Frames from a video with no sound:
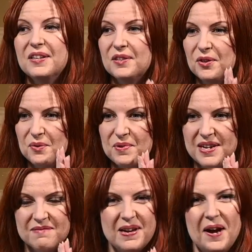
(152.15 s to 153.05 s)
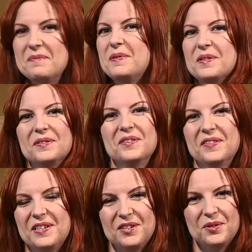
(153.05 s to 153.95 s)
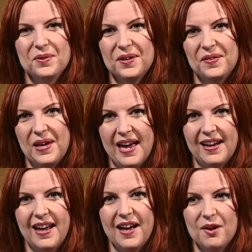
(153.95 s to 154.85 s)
so that we can be absolutely sure that